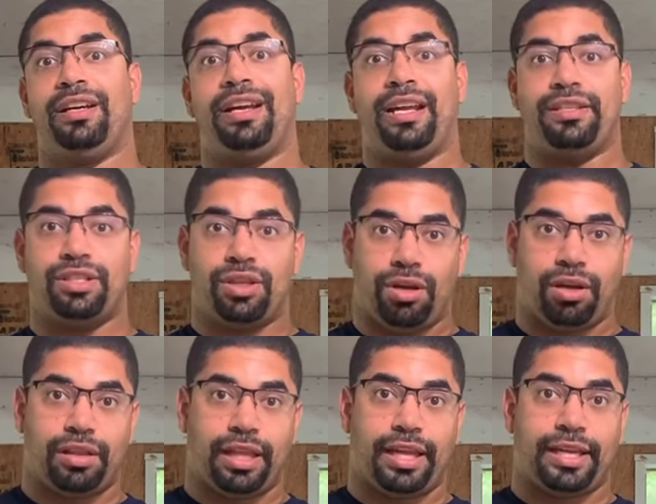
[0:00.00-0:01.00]
install
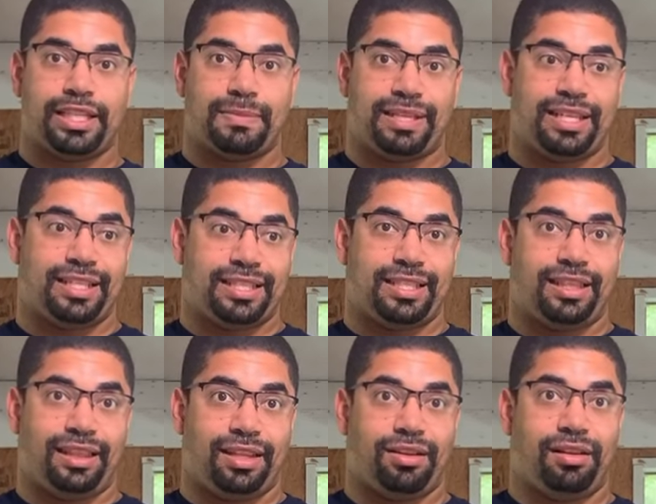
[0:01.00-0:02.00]
things, because
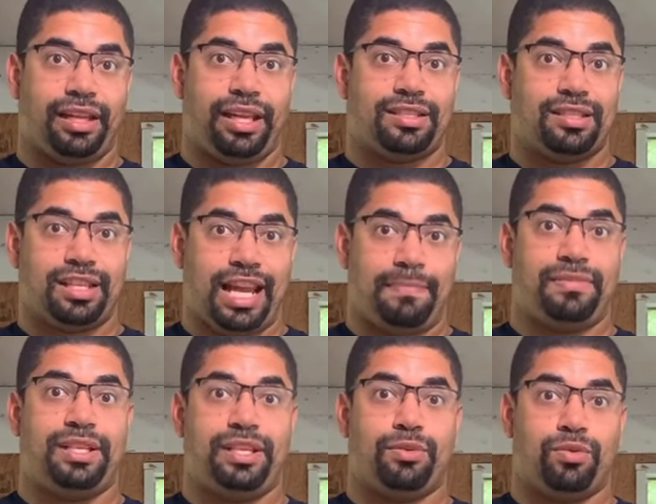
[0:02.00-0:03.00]
literally it's just an
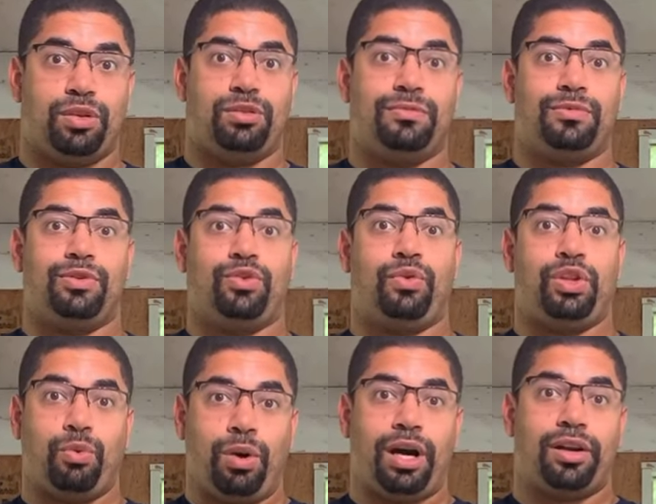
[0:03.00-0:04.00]
empty room with
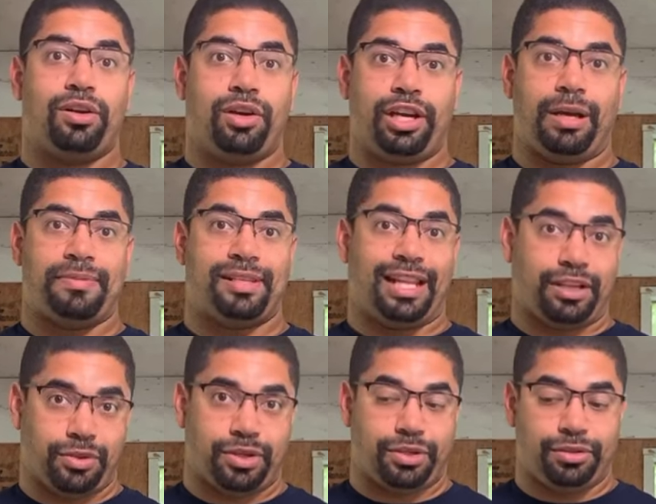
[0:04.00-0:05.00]
water hooked up to
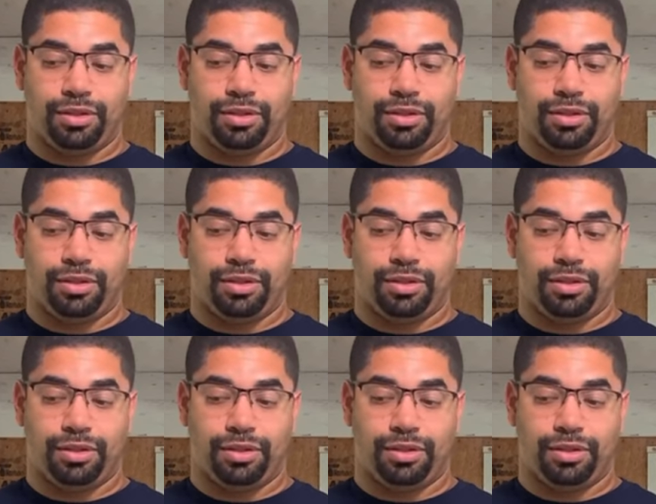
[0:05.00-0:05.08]
electrical.